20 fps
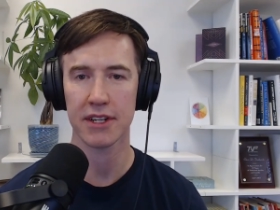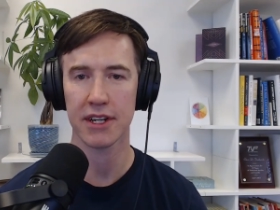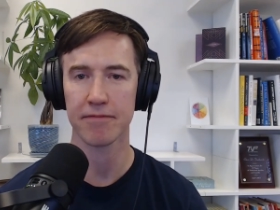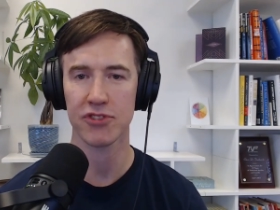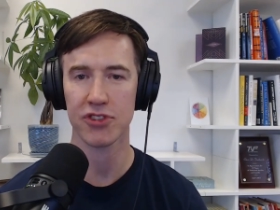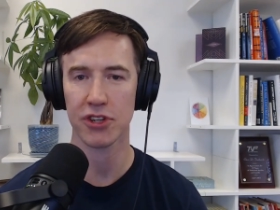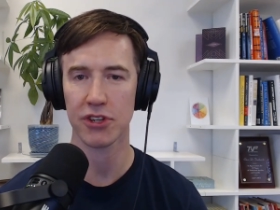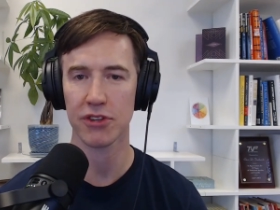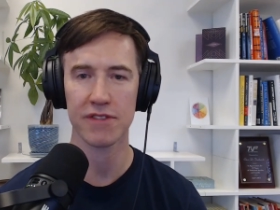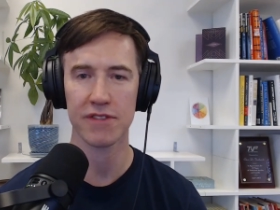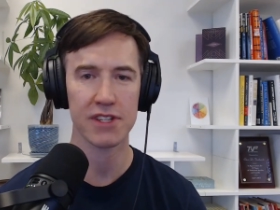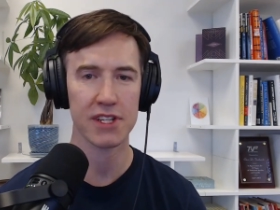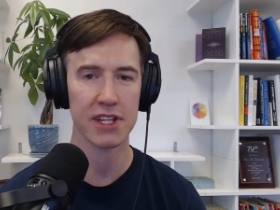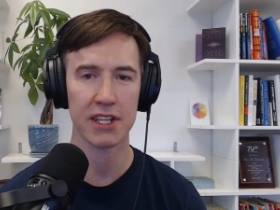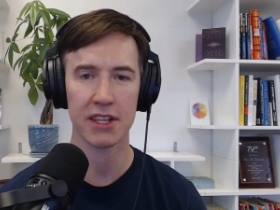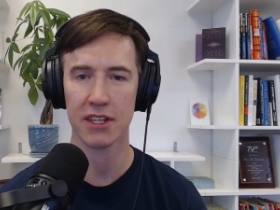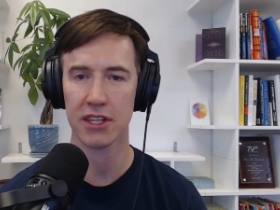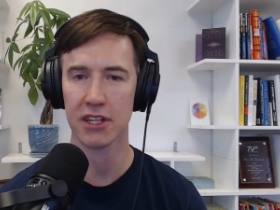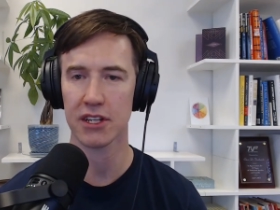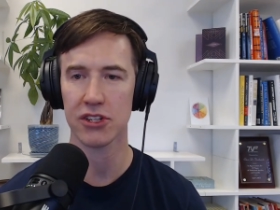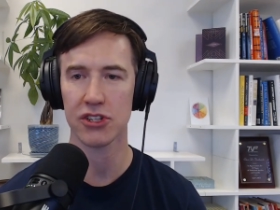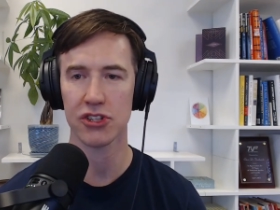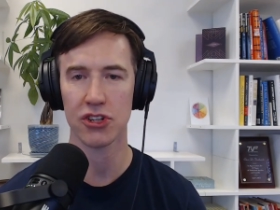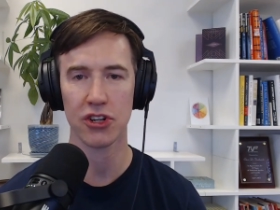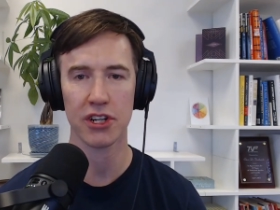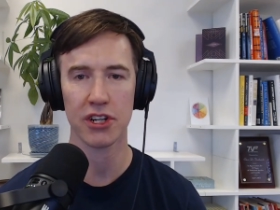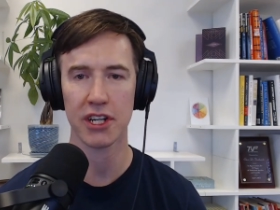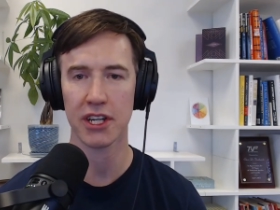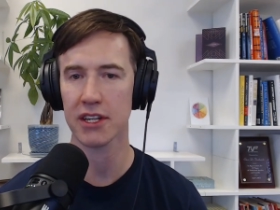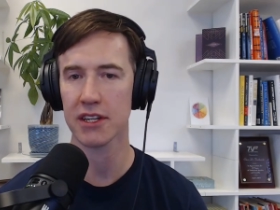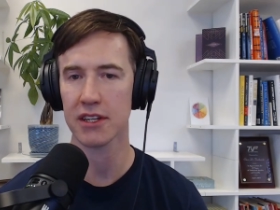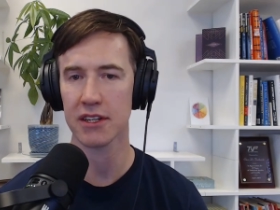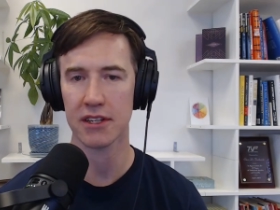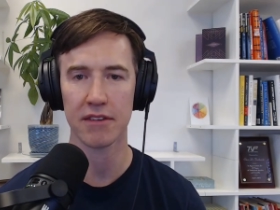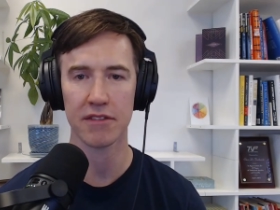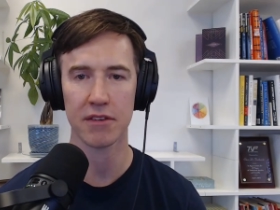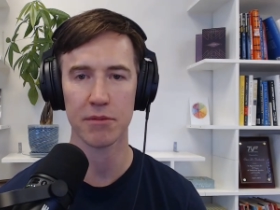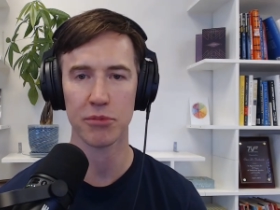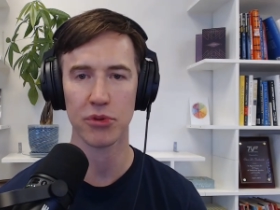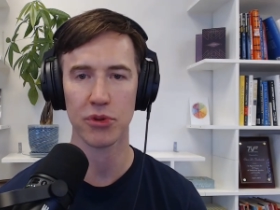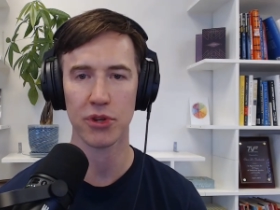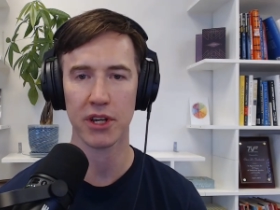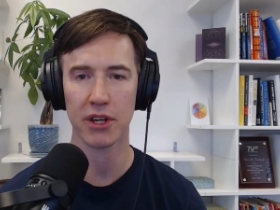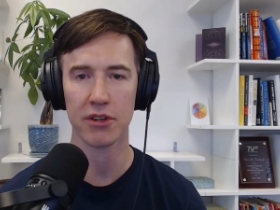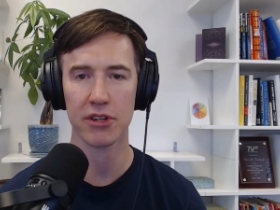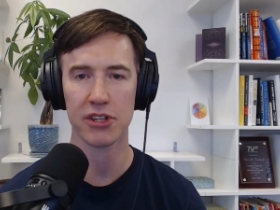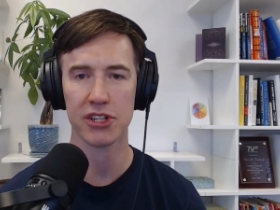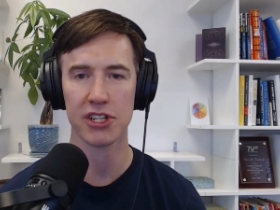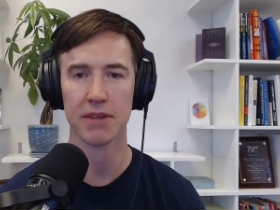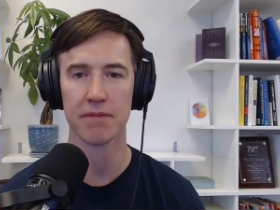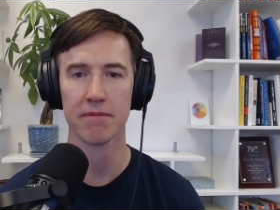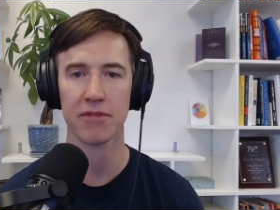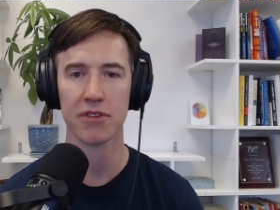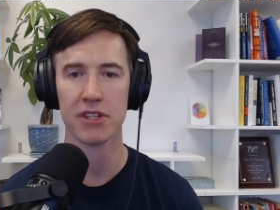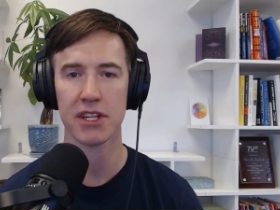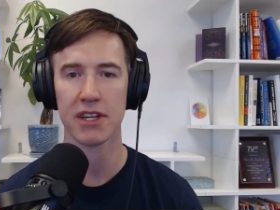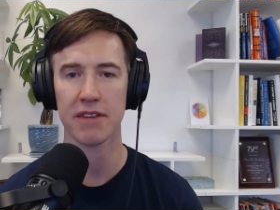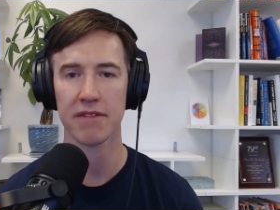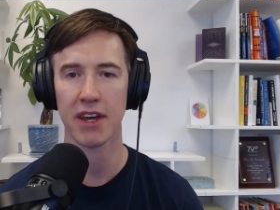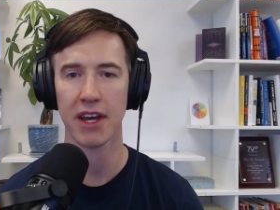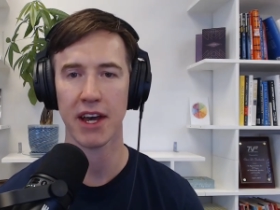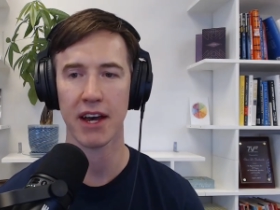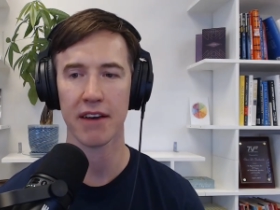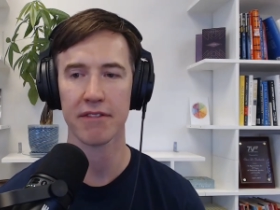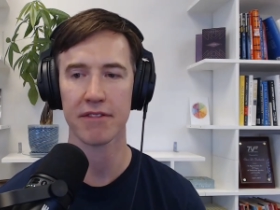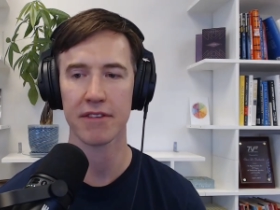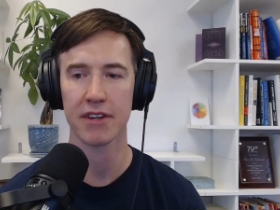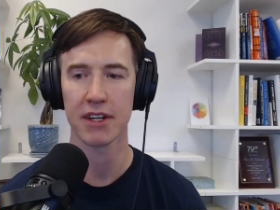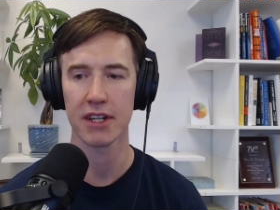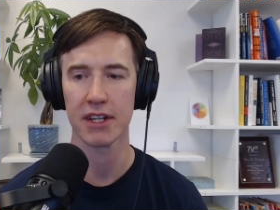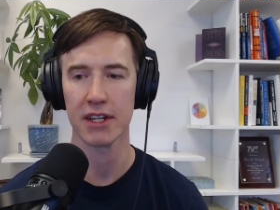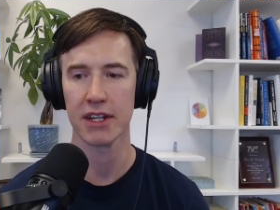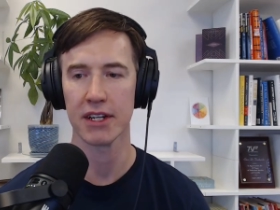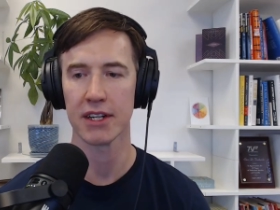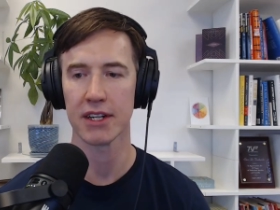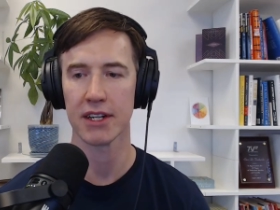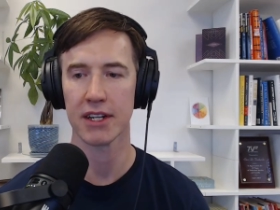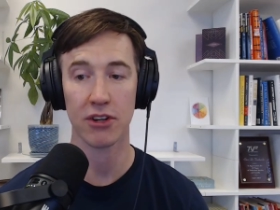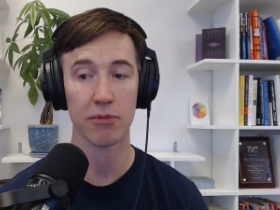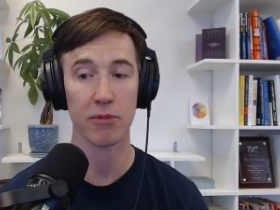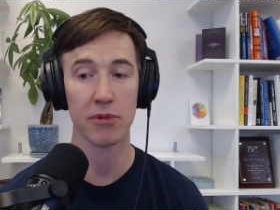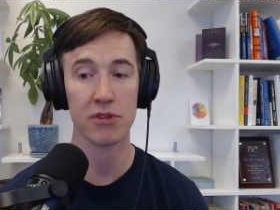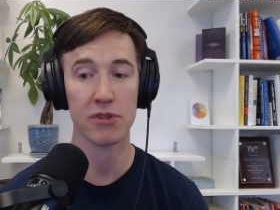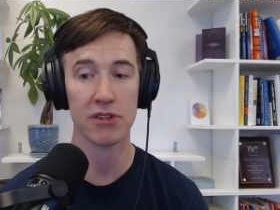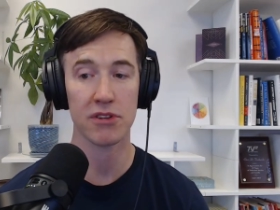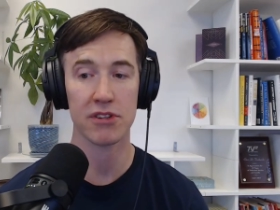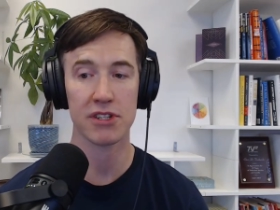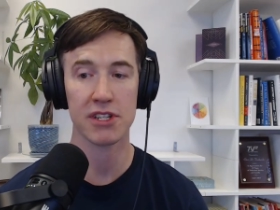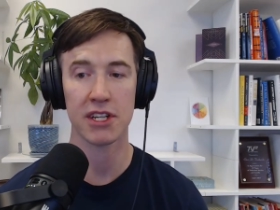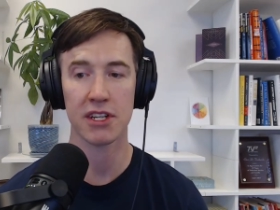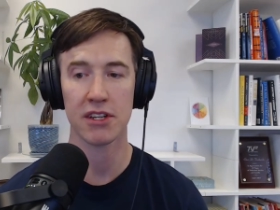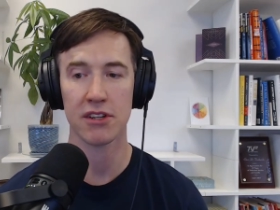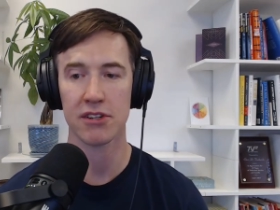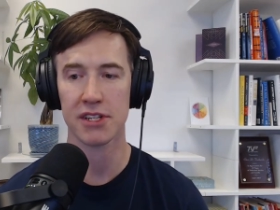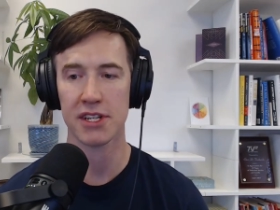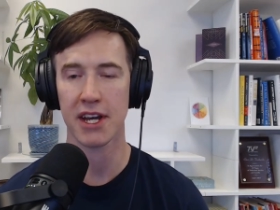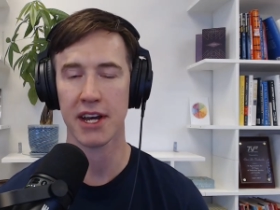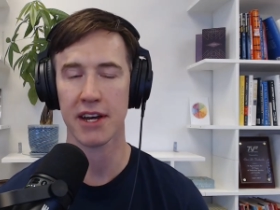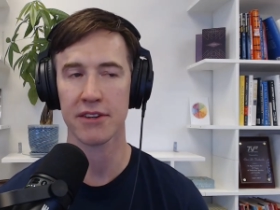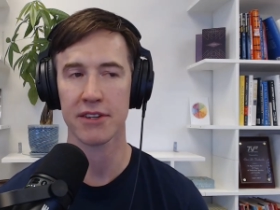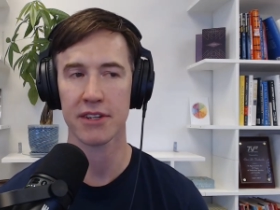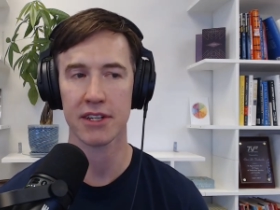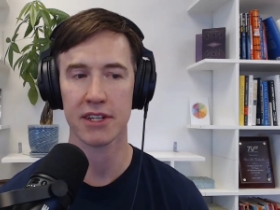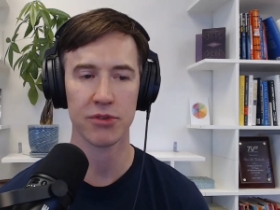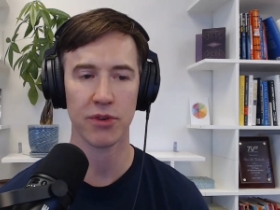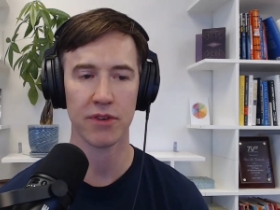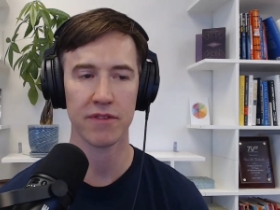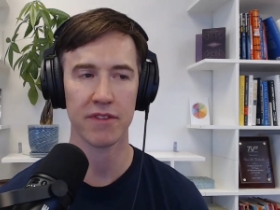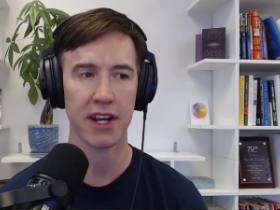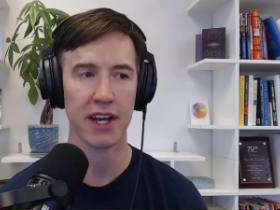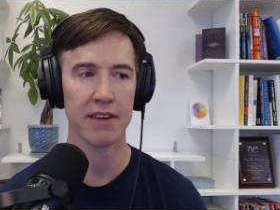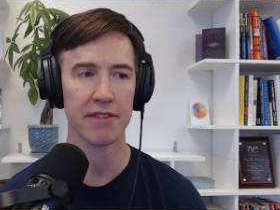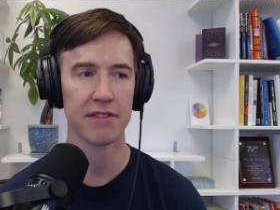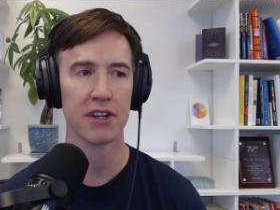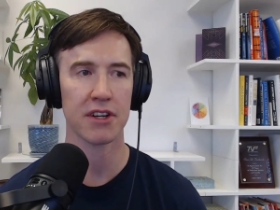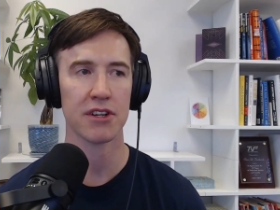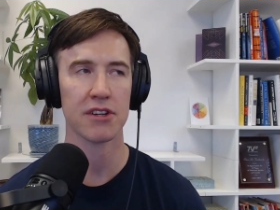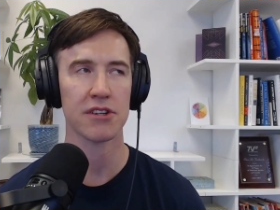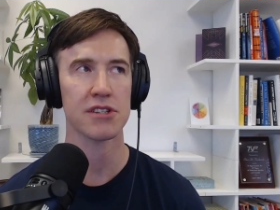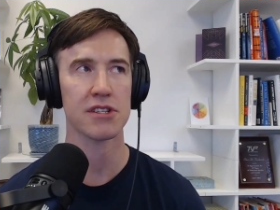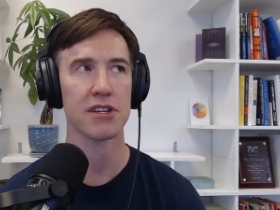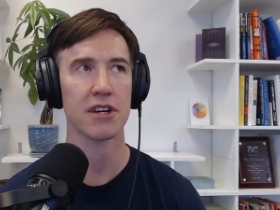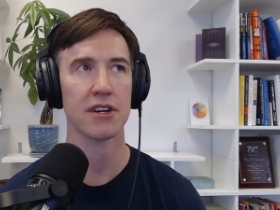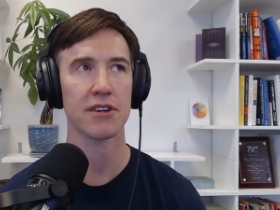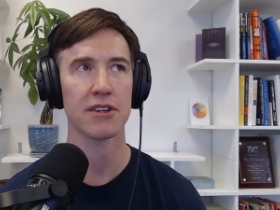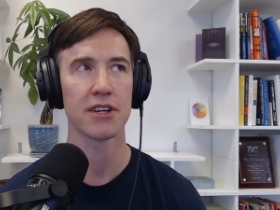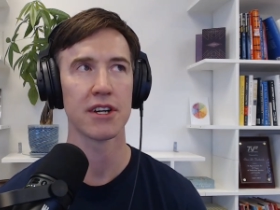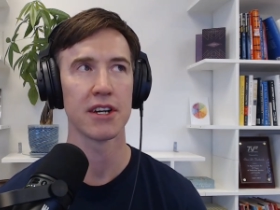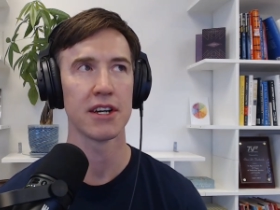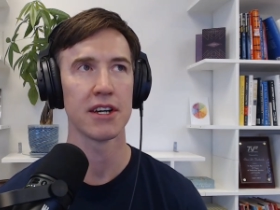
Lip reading: So you've seen the journey of employee ownership for TVF almost 13 years now, 12 and a half years. So